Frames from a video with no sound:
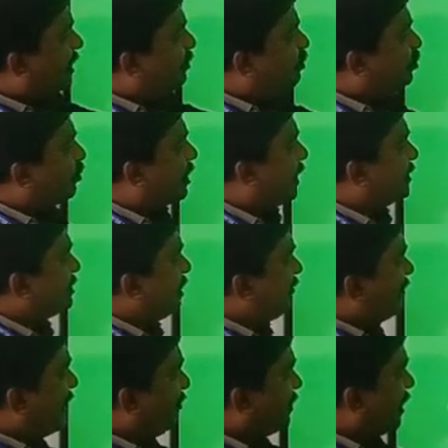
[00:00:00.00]
and 2 kg, if
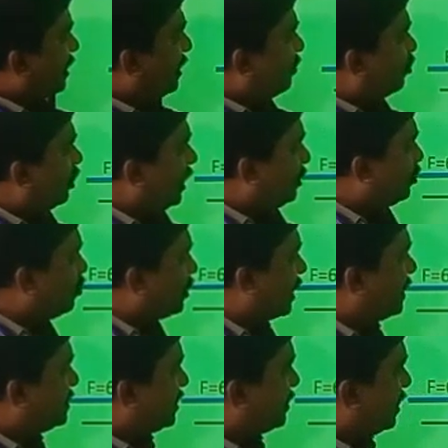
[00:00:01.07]
I am taking only 2
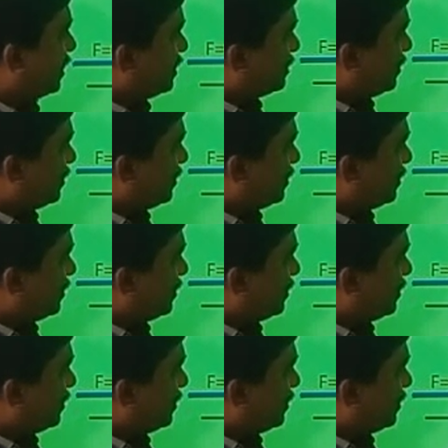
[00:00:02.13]
kg, there